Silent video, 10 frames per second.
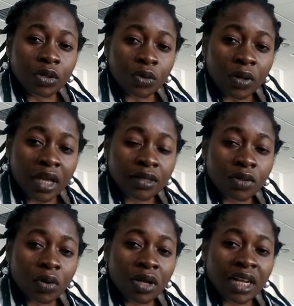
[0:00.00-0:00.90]

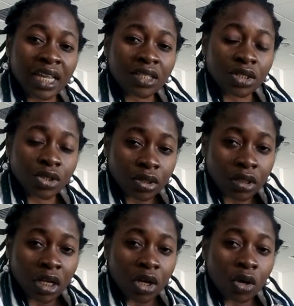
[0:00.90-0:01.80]
U.S.
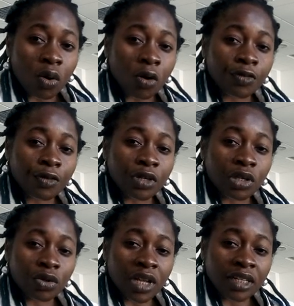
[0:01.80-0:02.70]
organization called for the
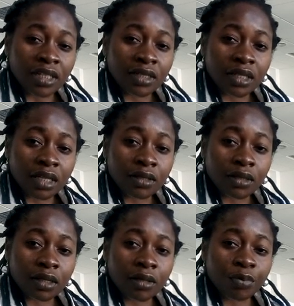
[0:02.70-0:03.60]
United States
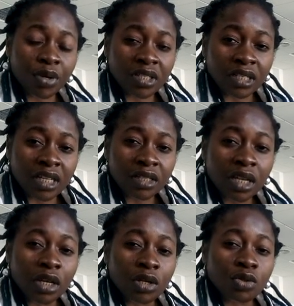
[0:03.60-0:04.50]
president
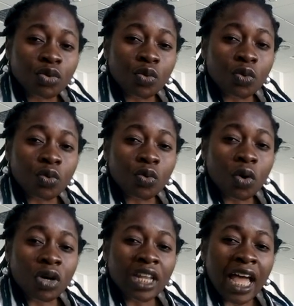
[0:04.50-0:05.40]
to
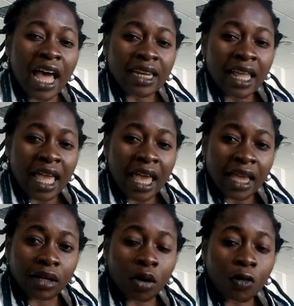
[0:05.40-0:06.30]
order an
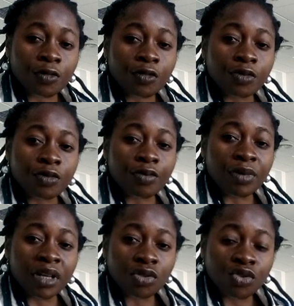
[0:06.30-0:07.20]
end of
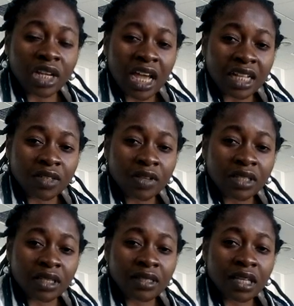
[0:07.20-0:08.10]
military
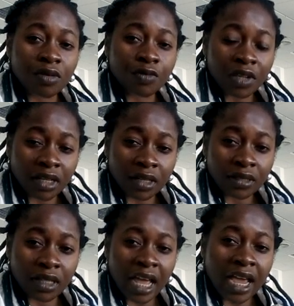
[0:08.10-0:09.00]
activities in
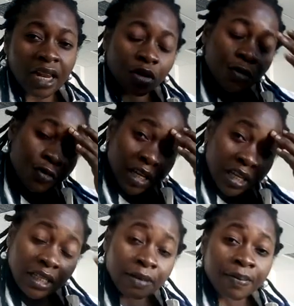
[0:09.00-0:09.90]
Vieques, the island of
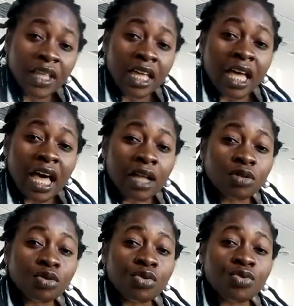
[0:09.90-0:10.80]
Vieques,
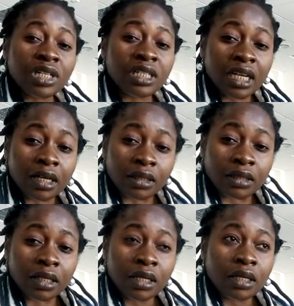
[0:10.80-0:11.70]
and to return